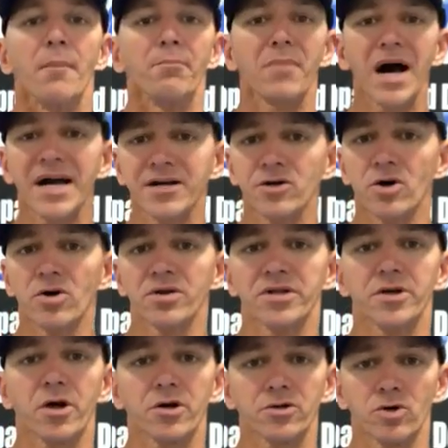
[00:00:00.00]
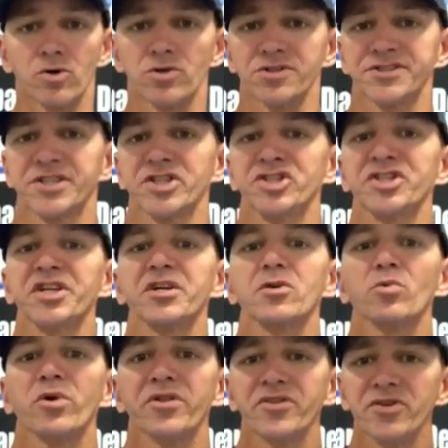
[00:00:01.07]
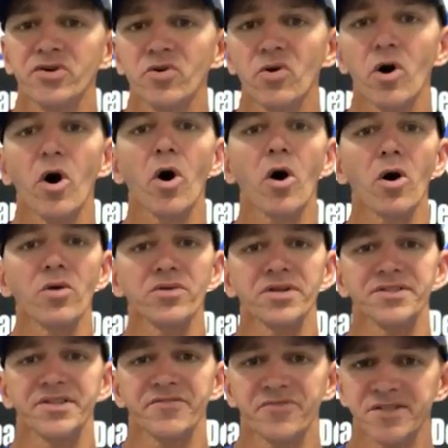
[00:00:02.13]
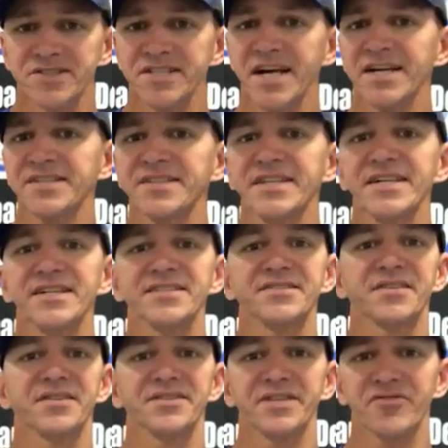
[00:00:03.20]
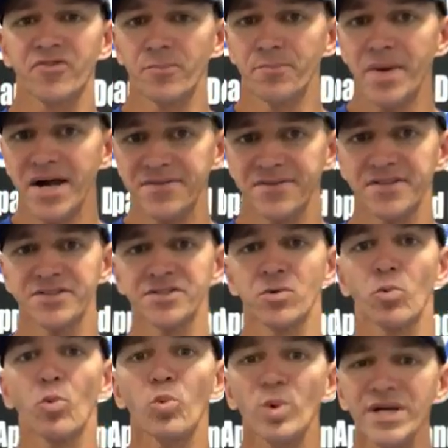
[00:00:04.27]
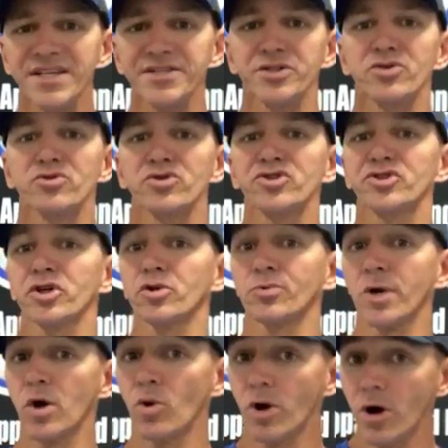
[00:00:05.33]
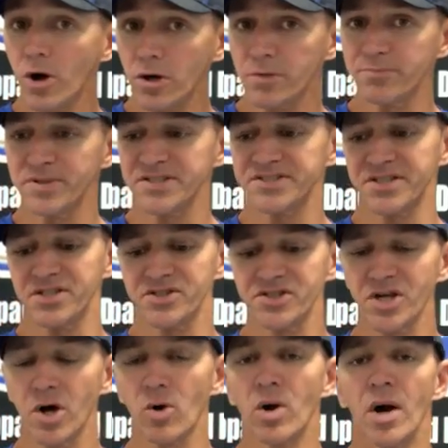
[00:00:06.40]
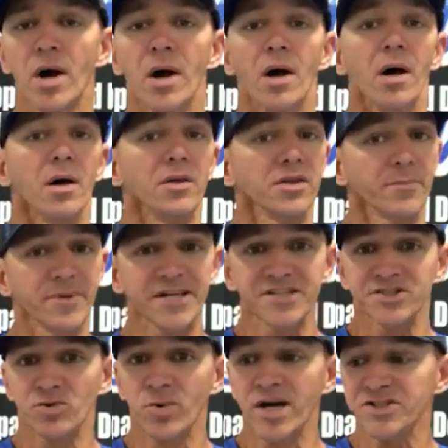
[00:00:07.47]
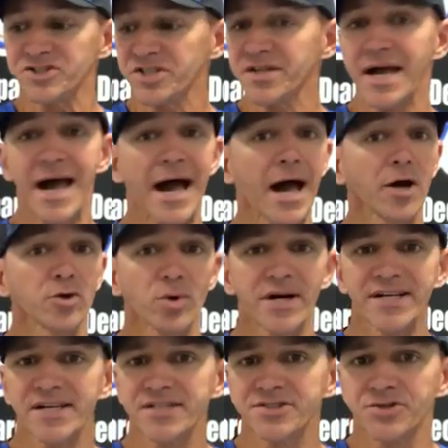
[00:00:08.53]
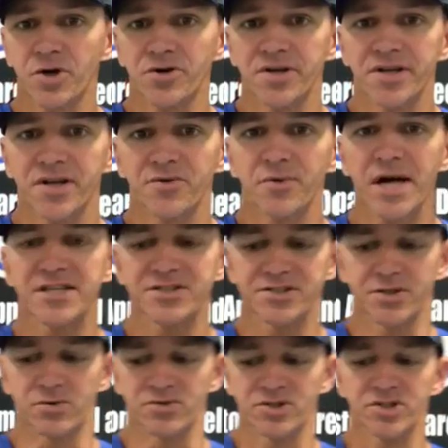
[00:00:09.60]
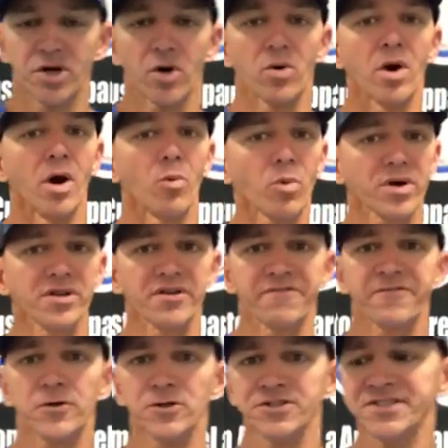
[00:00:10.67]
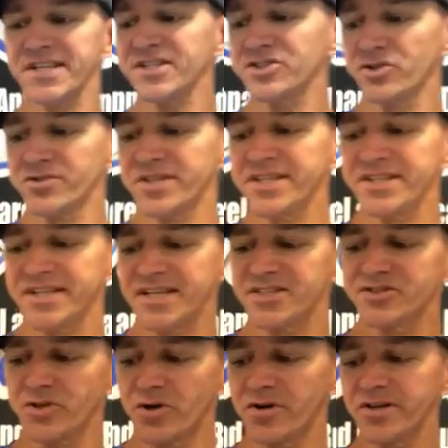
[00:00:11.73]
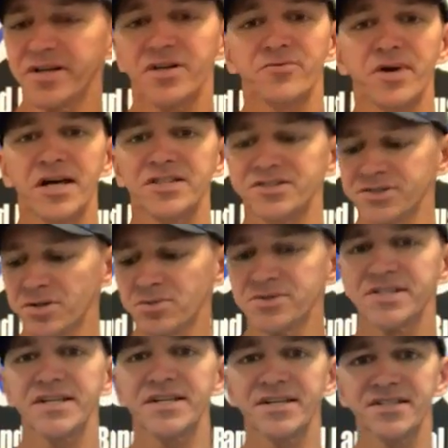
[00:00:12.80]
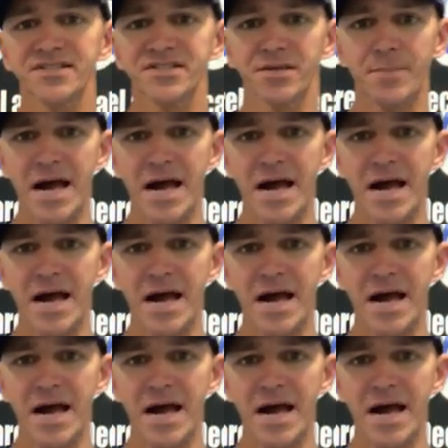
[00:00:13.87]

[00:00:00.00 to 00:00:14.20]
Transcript: my goal and our goal is to share with you all the different techniques and the different methods we use to grow our business. So the biggest question, how do I get started in rhinestones? So one of the first things you'll need to get started in rhinestones is the